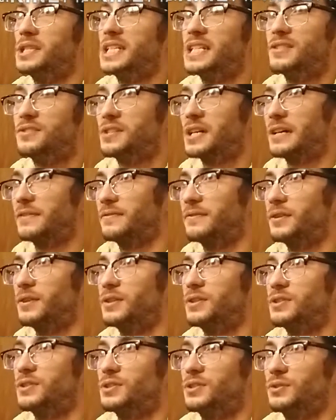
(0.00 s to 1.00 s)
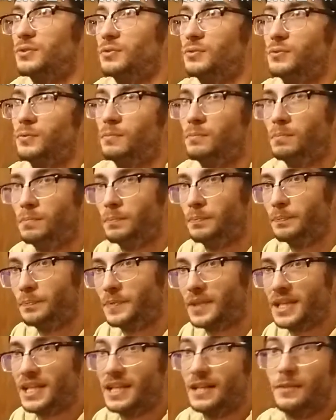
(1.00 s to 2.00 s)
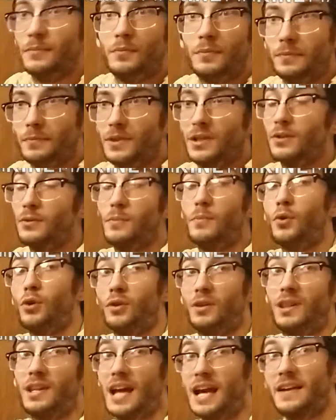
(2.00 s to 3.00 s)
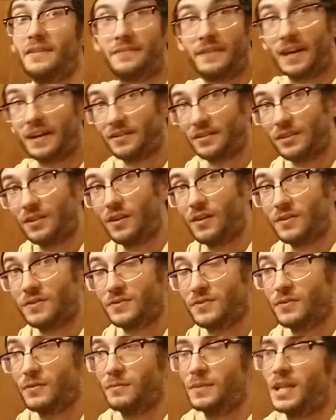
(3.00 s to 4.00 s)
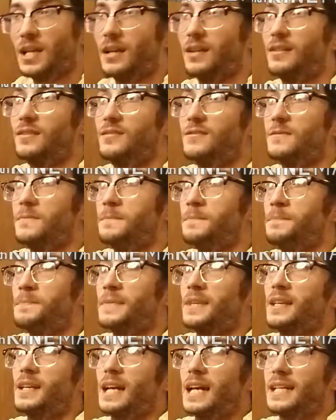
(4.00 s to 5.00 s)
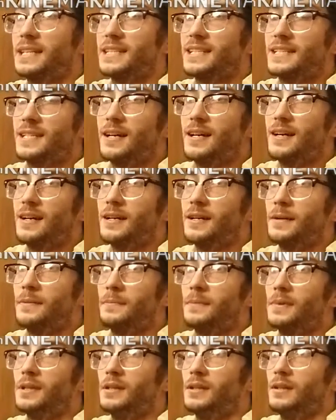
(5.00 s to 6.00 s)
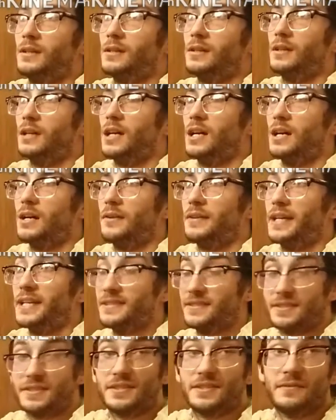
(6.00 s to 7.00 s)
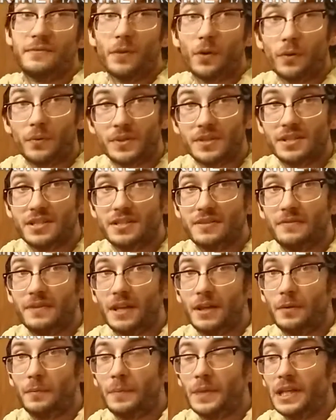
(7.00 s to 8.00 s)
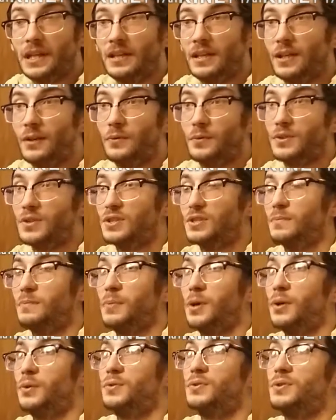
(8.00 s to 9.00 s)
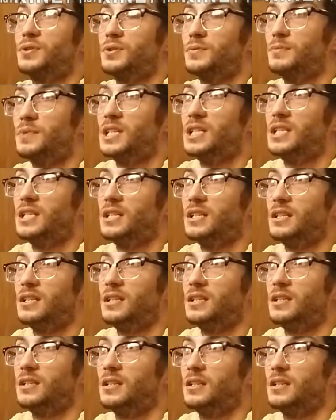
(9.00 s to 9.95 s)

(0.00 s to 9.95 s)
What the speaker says: ditch effort to get a little more life out of the console, because at the time the N64 was in development. It was supposed to be